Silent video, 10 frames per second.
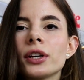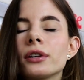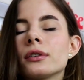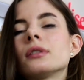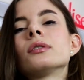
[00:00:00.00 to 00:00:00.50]

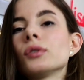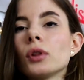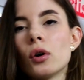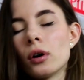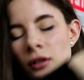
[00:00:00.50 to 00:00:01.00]
year
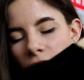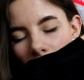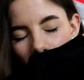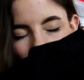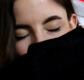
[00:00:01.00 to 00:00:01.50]
long.
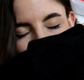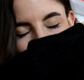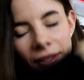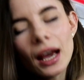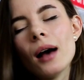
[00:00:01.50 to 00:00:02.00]
So
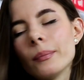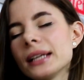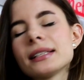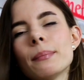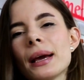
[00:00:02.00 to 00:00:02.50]
yeah,
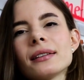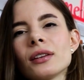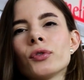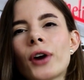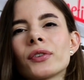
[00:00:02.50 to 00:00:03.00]
it's
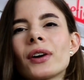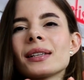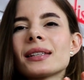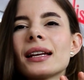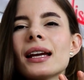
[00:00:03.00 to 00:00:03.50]
amazing
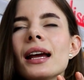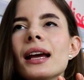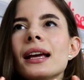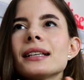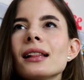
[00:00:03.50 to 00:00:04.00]
fragrance that
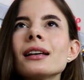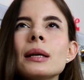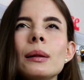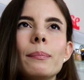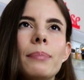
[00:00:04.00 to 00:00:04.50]
is a
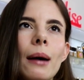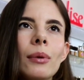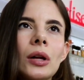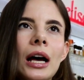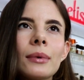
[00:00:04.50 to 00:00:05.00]
little
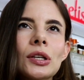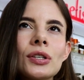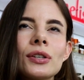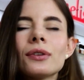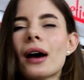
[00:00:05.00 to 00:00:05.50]
bubblegummy
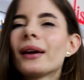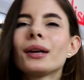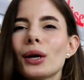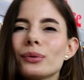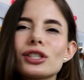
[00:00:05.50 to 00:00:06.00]
too. I don't
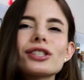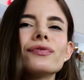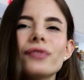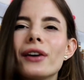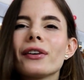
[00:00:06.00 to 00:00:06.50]
know, it's
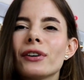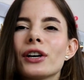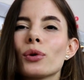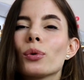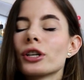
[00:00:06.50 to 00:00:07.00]
just very,
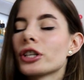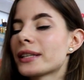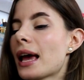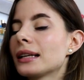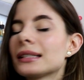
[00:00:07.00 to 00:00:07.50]
very gorgeous
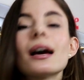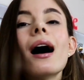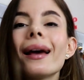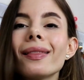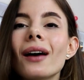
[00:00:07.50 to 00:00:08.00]
and
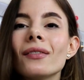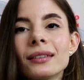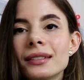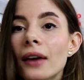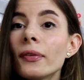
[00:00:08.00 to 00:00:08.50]
I love it.
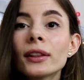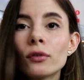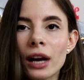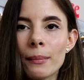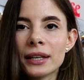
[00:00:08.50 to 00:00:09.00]
Definitely
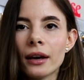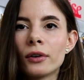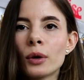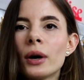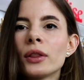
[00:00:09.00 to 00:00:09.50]
recommend
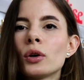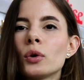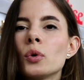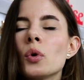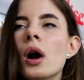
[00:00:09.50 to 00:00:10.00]
everyone
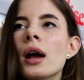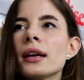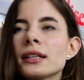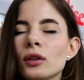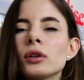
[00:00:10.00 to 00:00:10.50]
who
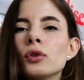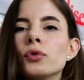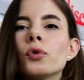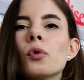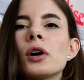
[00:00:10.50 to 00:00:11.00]
is looking
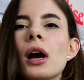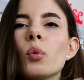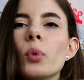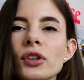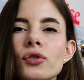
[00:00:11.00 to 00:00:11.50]
for a
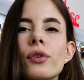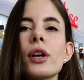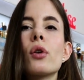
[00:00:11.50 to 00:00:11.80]
wintry